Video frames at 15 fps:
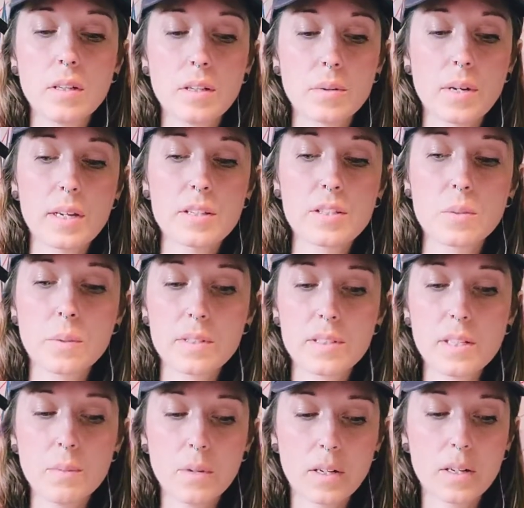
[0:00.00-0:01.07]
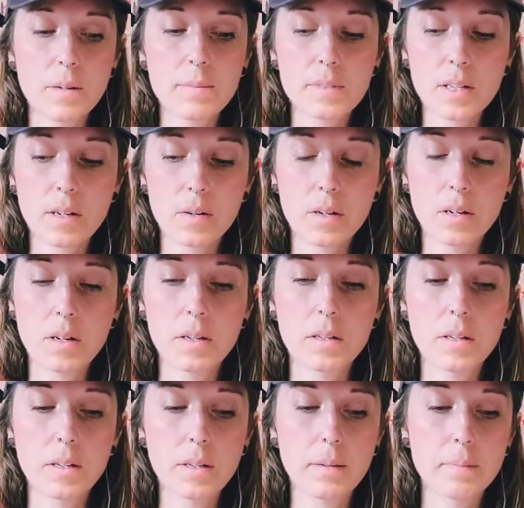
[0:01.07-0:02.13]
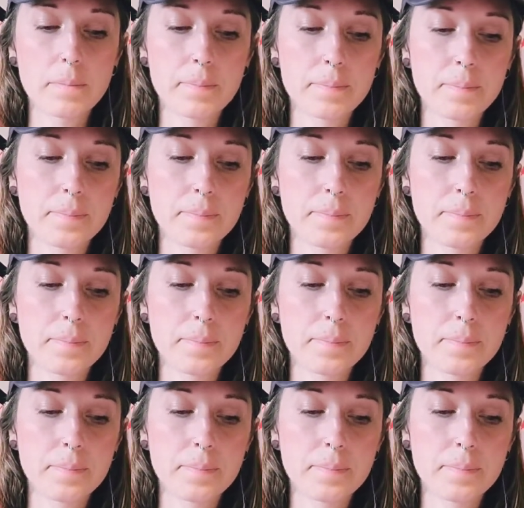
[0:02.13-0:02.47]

Okay, so we'll see what comes out on